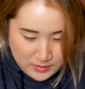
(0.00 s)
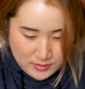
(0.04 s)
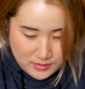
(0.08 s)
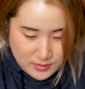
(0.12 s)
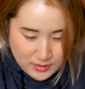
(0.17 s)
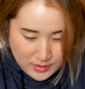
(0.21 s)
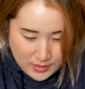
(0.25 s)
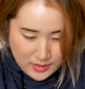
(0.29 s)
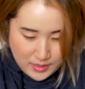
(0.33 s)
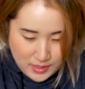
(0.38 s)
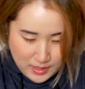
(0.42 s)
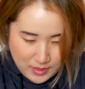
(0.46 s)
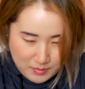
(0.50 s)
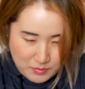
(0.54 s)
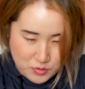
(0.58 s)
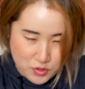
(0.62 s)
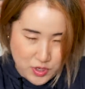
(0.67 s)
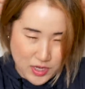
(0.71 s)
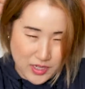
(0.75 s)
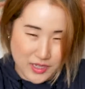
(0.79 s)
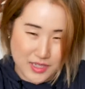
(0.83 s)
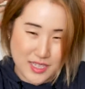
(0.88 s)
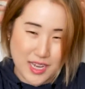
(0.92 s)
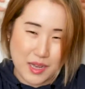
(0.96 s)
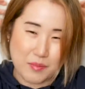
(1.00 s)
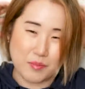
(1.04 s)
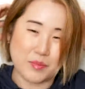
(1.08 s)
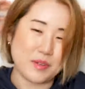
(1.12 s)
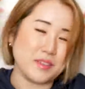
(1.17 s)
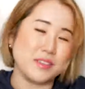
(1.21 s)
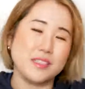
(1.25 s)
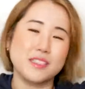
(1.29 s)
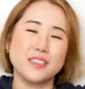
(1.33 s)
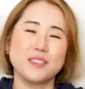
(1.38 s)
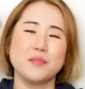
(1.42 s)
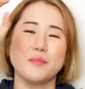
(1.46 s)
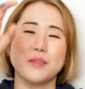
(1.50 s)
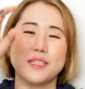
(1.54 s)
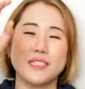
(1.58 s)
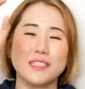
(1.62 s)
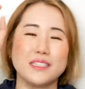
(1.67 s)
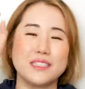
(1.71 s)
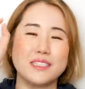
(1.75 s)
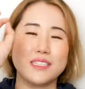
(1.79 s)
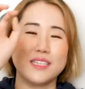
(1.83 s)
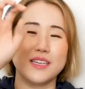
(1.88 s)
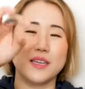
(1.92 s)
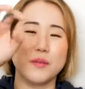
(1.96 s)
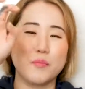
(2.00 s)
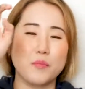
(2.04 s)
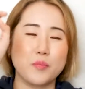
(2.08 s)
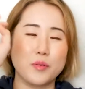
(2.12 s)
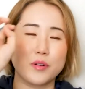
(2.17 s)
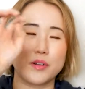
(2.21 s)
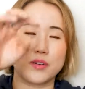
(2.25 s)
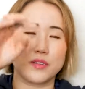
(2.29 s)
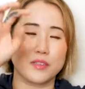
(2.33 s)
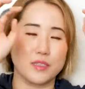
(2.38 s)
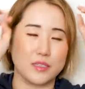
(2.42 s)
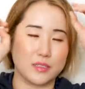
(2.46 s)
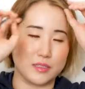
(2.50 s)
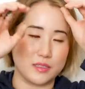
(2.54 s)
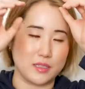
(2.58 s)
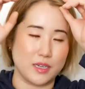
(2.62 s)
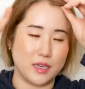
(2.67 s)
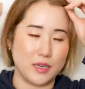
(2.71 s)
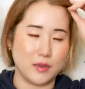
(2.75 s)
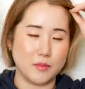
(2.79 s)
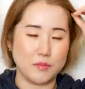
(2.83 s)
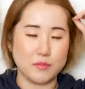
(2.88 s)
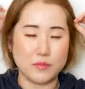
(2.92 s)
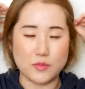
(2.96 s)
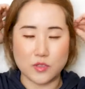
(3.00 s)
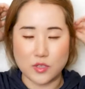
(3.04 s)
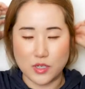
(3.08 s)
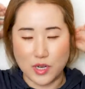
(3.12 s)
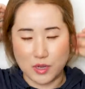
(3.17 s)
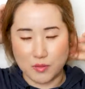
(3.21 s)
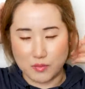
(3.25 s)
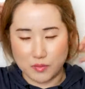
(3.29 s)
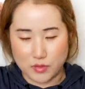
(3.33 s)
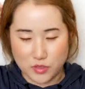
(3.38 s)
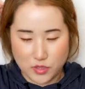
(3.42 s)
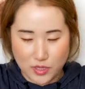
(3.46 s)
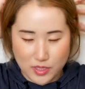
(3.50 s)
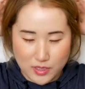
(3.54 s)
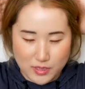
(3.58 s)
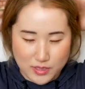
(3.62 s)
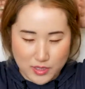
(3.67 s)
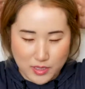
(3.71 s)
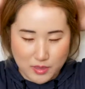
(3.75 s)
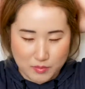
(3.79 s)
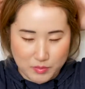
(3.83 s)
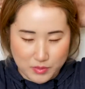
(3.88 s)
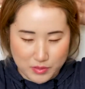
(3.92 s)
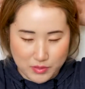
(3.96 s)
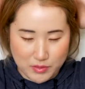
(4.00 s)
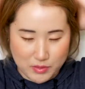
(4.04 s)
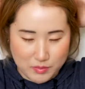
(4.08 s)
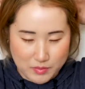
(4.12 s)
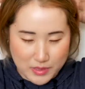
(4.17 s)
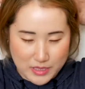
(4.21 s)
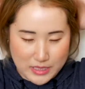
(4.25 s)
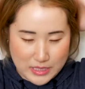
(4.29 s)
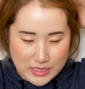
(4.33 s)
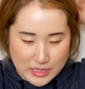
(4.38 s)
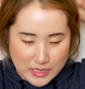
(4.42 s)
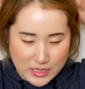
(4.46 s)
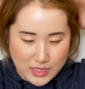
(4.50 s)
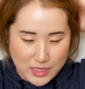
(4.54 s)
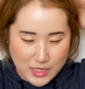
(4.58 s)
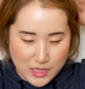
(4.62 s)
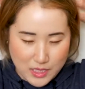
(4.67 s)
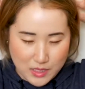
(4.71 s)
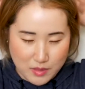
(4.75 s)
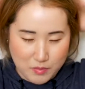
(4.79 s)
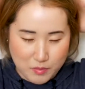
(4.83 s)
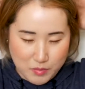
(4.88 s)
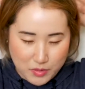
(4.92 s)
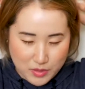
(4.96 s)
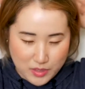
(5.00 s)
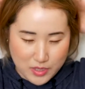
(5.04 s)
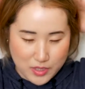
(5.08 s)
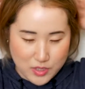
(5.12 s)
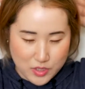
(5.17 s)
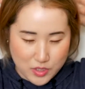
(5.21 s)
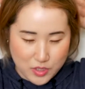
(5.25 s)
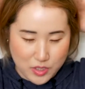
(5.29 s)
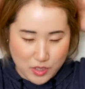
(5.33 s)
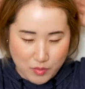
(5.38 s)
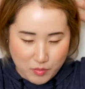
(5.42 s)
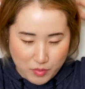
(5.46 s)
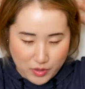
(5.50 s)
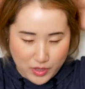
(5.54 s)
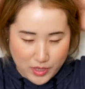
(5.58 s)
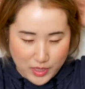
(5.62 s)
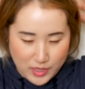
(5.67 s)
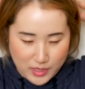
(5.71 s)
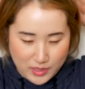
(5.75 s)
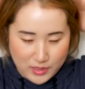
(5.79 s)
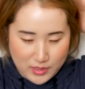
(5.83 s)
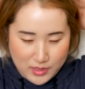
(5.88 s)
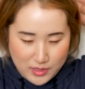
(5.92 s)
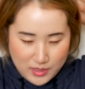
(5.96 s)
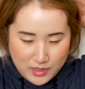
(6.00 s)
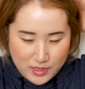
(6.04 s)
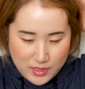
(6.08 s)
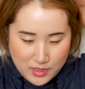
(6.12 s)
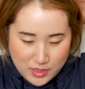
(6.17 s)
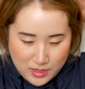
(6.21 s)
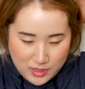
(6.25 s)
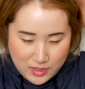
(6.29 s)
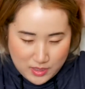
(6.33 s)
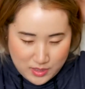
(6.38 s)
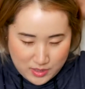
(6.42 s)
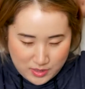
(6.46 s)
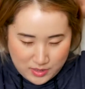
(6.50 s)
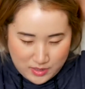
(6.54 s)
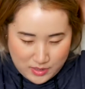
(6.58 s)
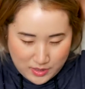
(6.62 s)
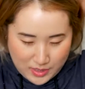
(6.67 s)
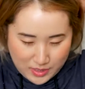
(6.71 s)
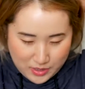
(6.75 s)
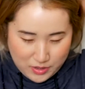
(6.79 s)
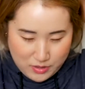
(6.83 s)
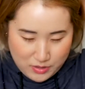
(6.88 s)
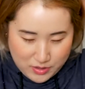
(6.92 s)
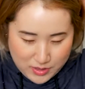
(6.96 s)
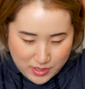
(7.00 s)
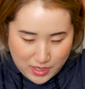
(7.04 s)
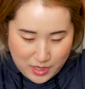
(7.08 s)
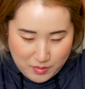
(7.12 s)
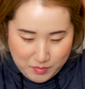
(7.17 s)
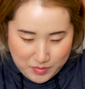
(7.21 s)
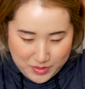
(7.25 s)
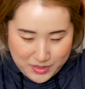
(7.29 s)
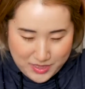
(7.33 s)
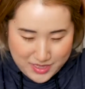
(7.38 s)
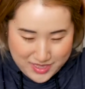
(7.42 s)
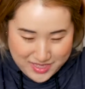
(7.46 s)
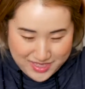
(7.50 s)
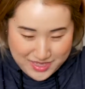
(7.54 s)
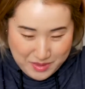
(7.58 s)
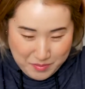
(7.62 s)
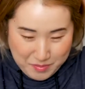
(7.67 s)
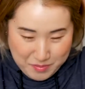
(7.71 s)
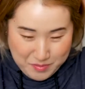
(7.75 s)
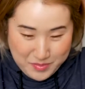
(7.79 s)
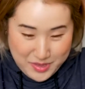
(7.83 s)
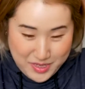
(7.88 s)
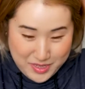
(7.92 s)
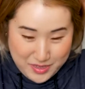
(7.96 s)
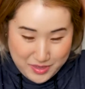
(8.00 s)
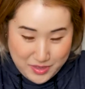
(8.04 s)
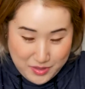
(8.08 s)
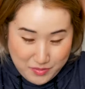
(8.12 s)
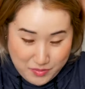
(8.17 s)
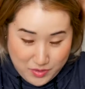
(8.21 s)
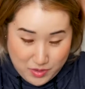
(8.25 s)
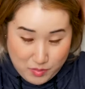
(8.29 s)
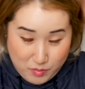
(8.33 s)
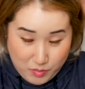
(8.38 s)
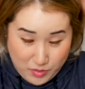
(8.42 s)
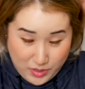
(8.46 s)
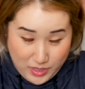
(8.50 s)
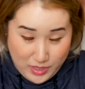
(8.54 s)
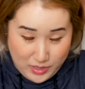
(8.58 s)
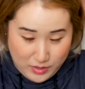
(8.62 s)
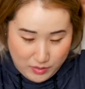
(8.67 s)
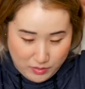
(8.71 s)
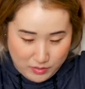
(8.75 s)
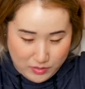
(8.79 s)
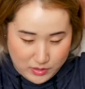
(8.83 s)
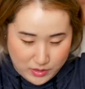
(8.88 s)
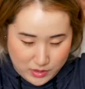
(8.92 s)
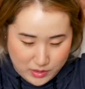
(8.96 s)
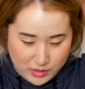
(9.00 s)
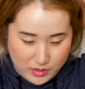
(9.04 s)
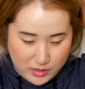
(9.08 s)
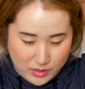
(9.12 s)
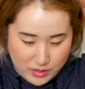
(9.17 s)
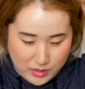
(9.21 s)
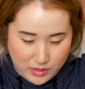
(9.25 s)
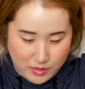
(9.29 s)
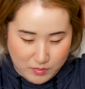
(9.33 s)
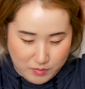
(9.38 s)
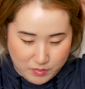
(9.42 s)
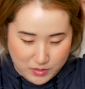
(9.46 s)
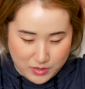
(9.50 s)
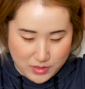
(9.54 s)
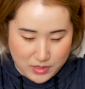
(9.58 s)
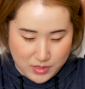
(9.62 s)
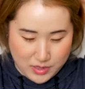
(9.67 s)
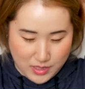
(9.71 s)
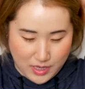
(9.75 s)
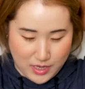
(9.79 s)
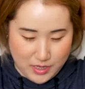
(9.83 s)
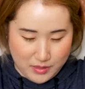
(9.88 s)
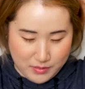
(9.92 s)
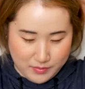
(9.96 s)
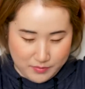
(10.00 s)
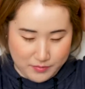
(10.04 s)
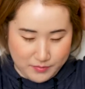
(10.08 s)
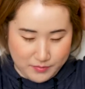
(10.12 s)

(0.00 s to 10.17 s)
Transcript: Tap. Try to tap a little bit deeper this time. Try, try to tap a little bit deeper into your brain like you're tapping into the middle of your brain, deep inside.